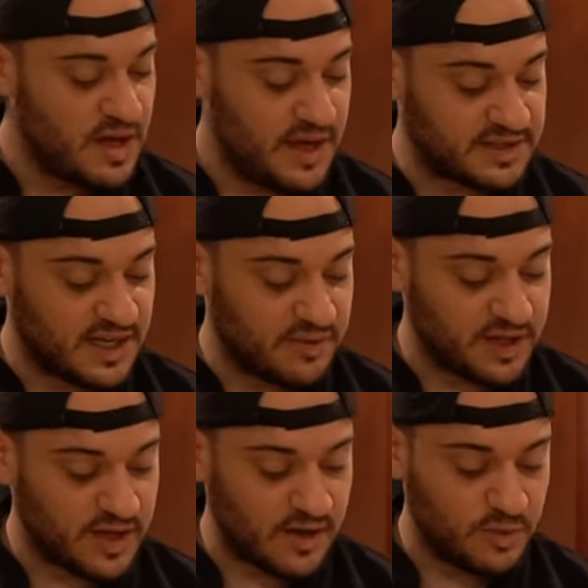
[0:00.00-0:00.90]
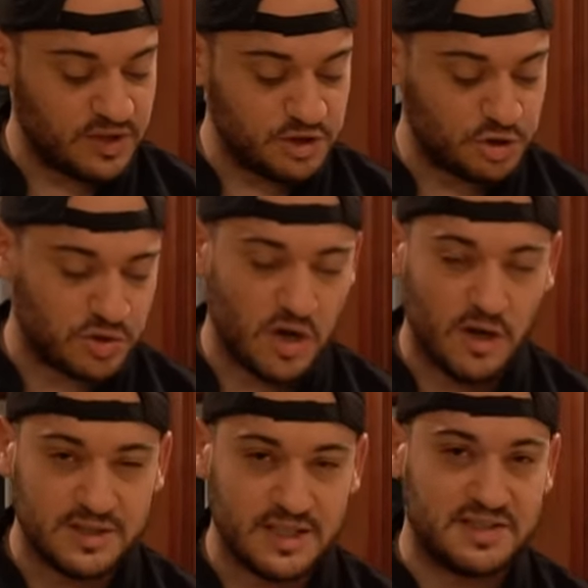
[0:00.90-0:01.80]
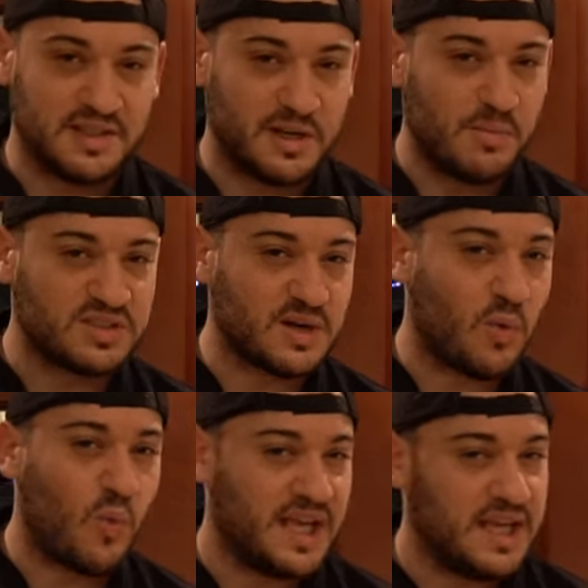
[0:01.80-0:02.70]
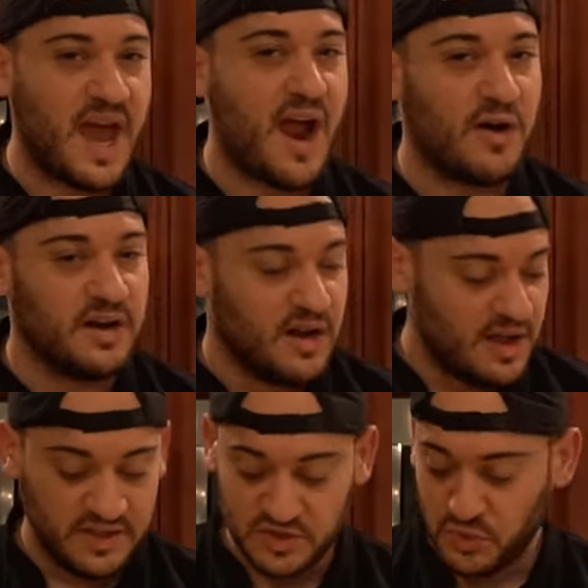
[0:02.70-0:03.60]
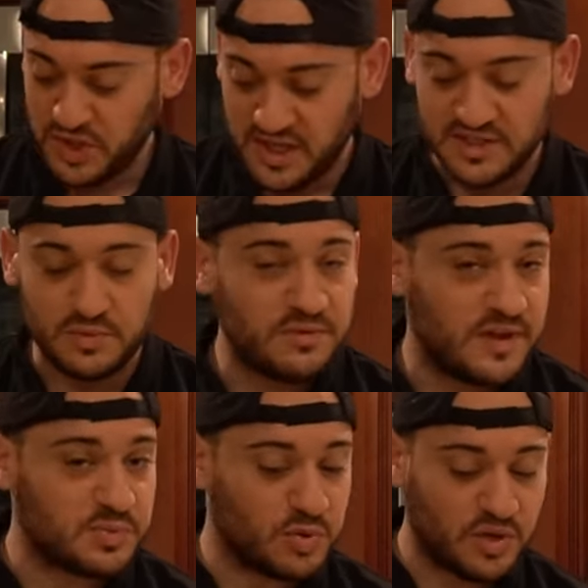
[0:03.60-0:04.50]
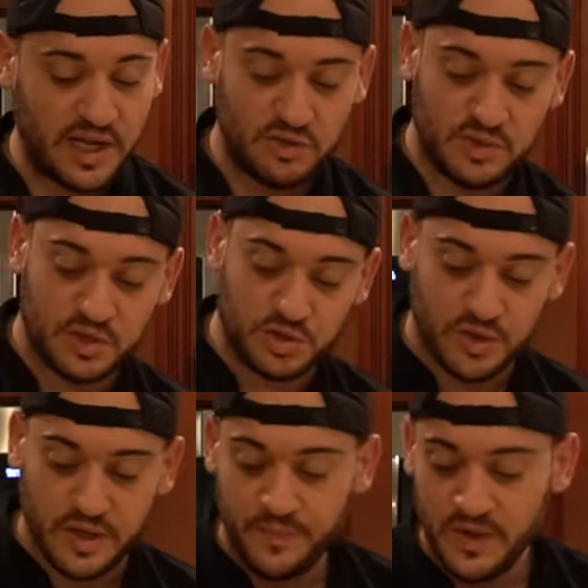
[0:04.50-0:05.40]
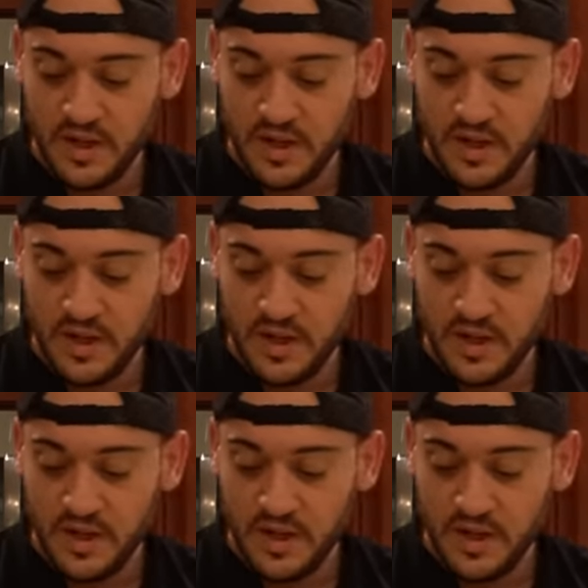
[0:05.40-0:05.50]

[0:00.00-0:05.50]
It's kind of like a really strong tasting, like almost like a white carrot. It's a really nice root vegetable that I do enjoy.